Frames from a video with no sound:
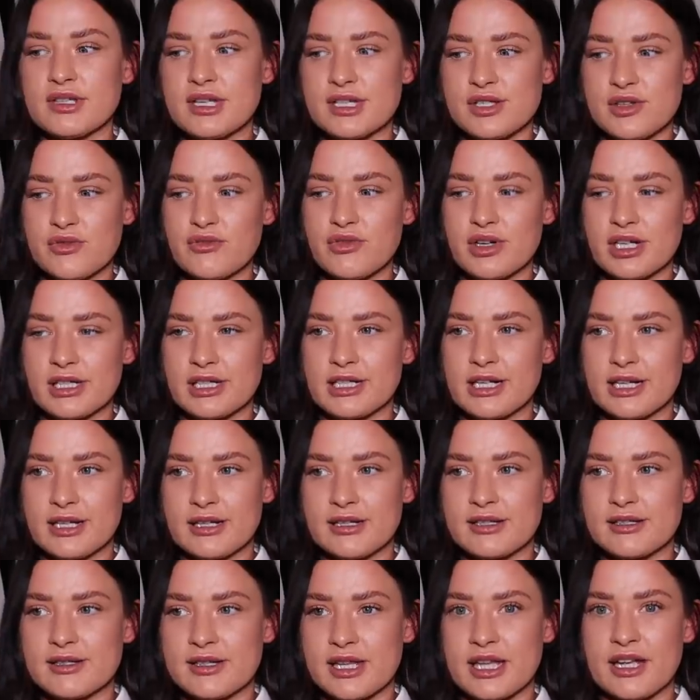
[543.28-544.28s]
is a really
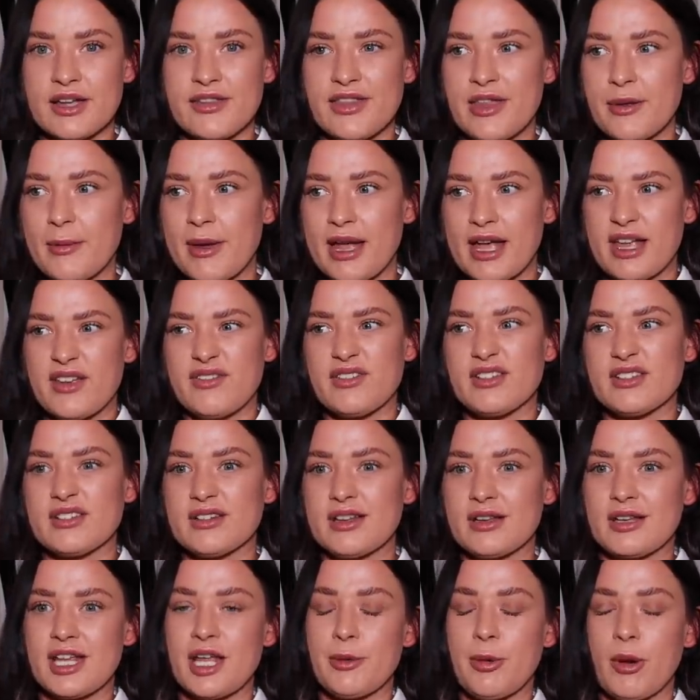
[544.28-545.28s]
nice thing, and they might even
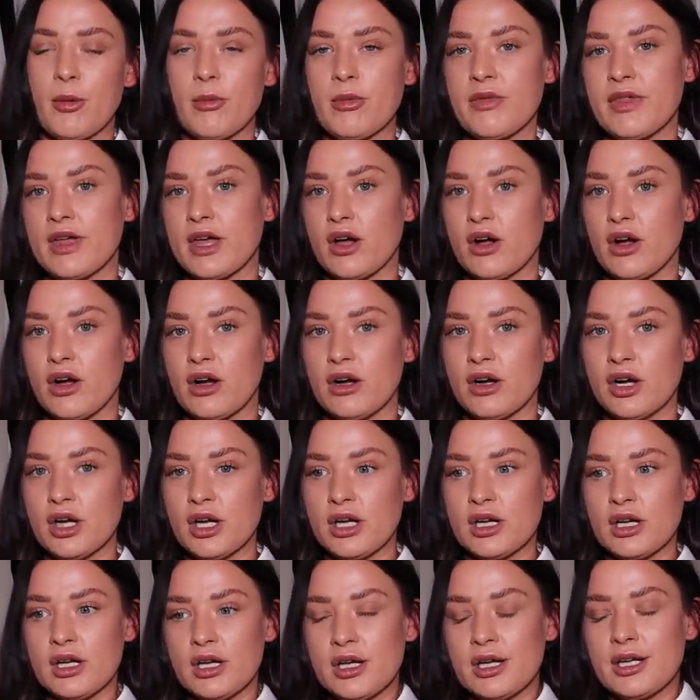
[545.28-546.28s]
keep on with it, or,
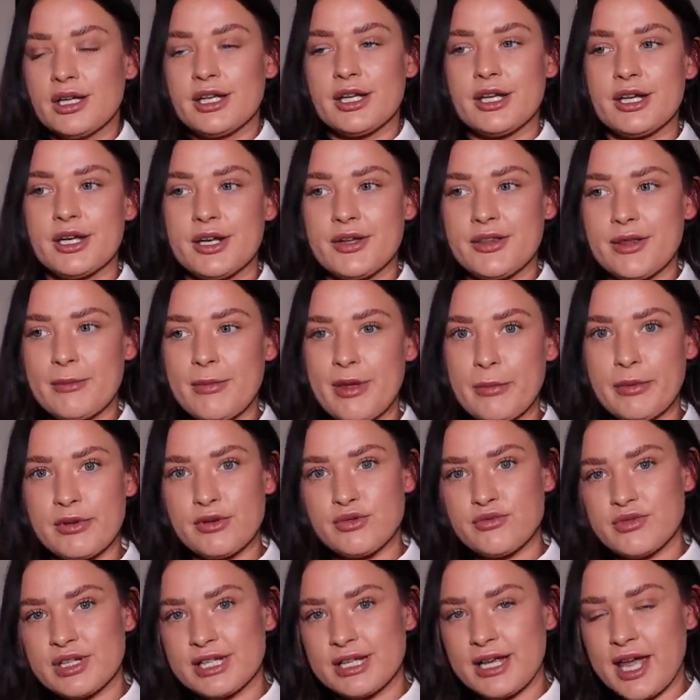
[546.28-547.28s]
you know, they might
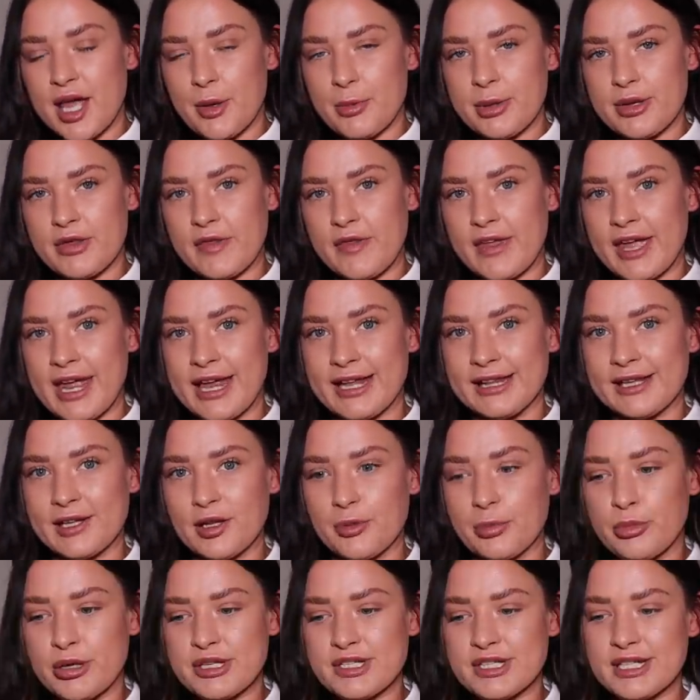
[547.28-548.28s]
be really happy that they get a
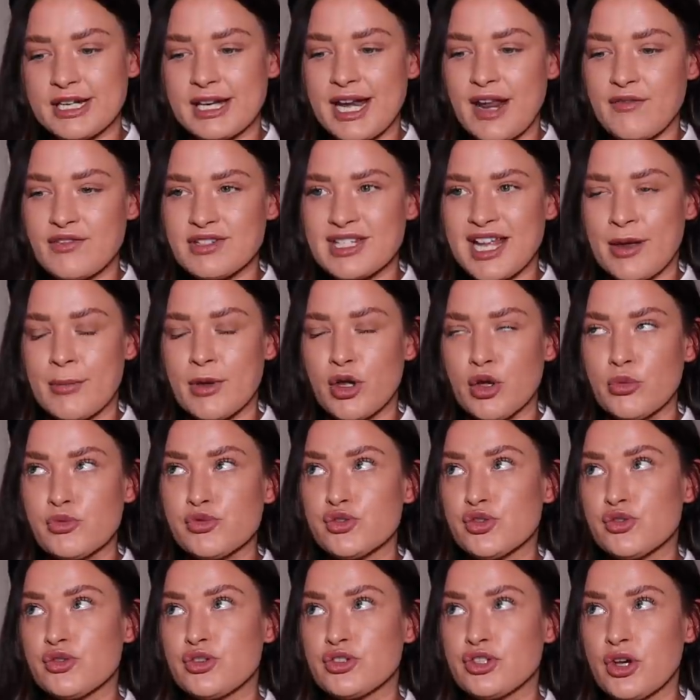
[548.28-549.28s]
little present, and every time it
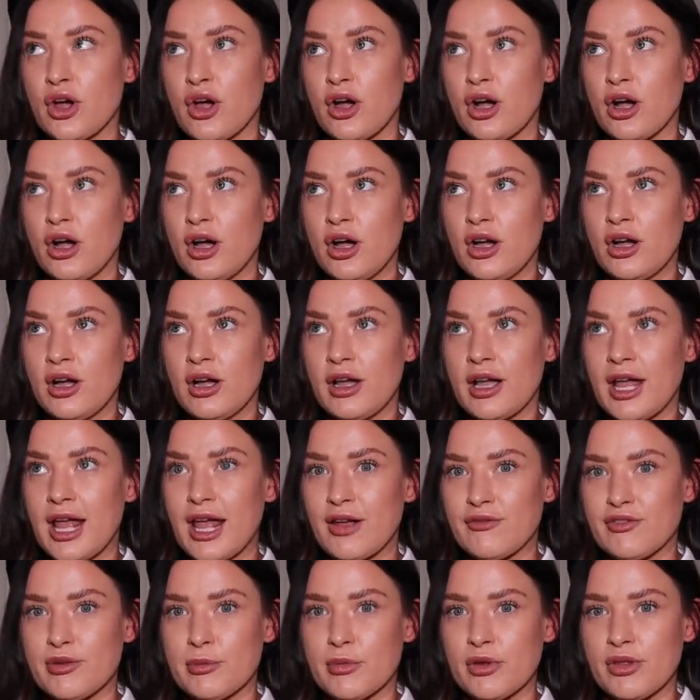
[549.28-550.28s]
comes through the door,
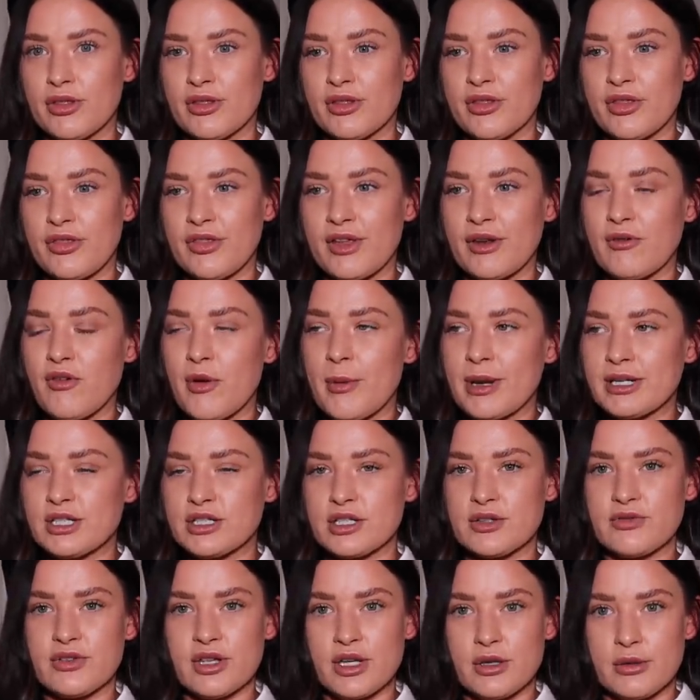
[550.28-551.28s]
every month, they're reminded
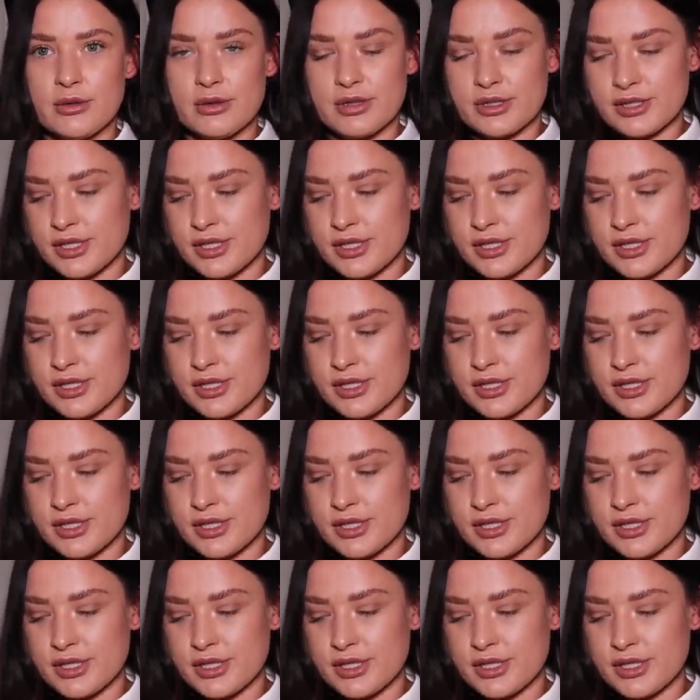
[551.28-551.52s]
of you.